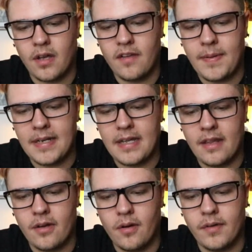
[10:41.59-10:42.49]
Y'all have been
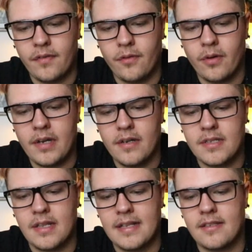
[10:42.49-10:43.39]
together over four
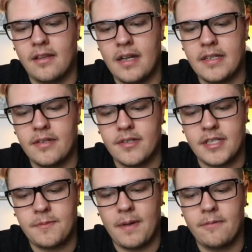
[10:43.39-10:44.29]
years and that's a lot of years
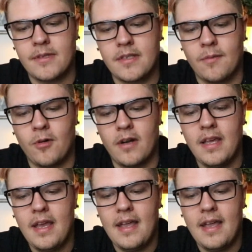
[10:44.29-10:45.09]
to spend with someone.